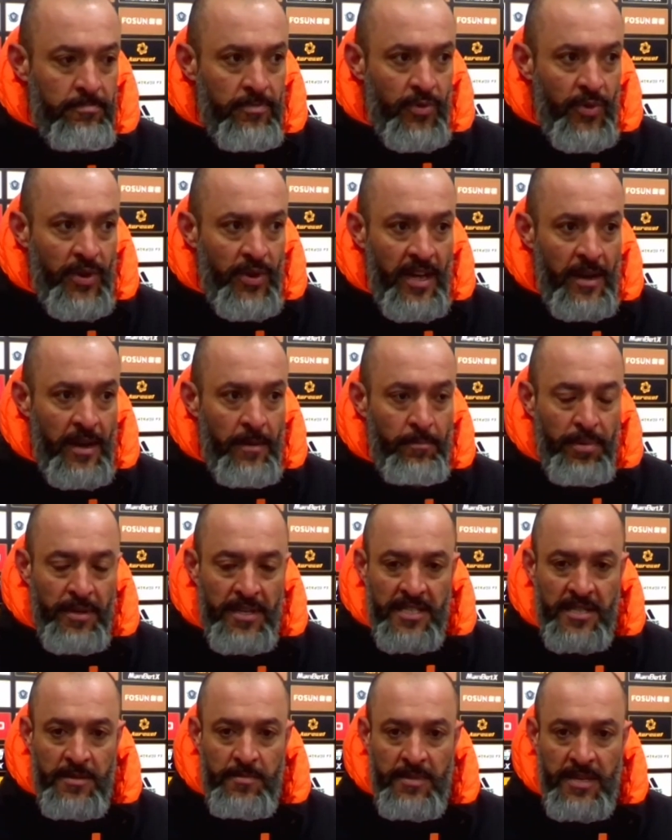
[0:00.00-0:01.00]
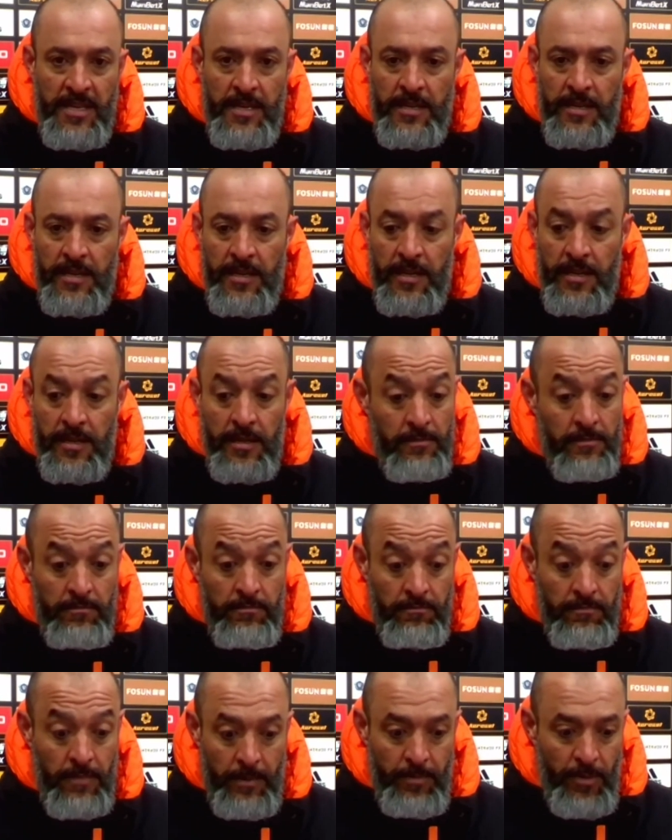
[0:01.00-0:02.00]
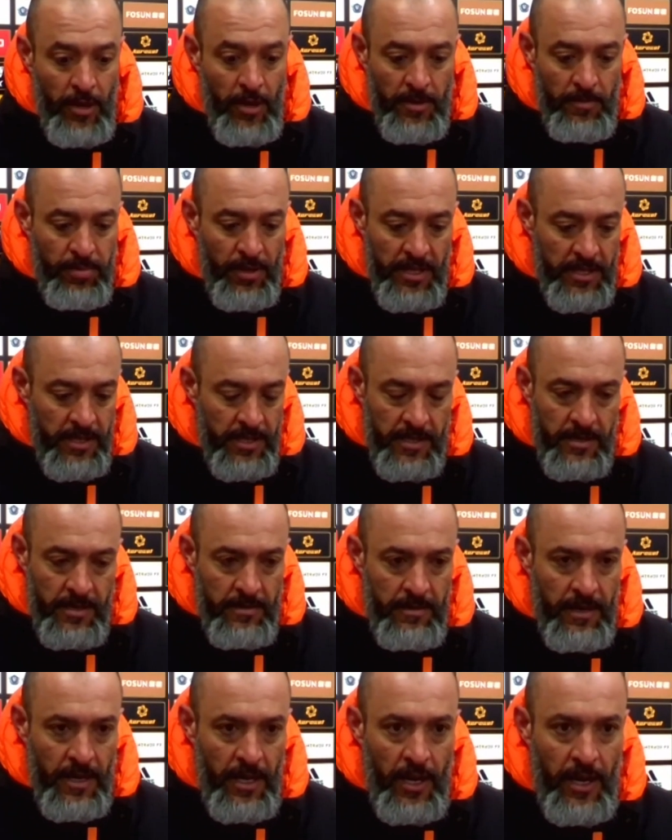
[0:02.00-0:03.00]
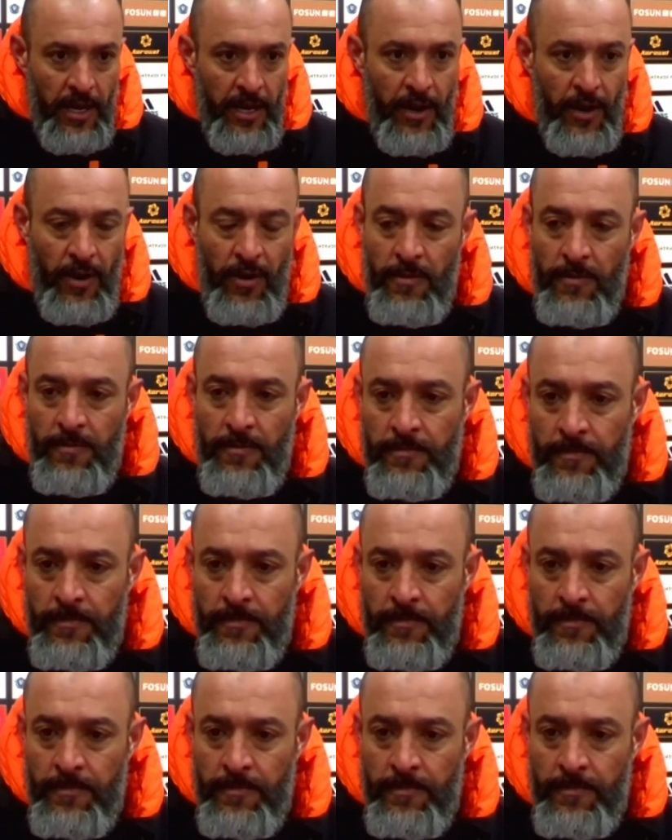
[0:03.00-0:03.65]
really unpleased me, and I'm not pleased at all.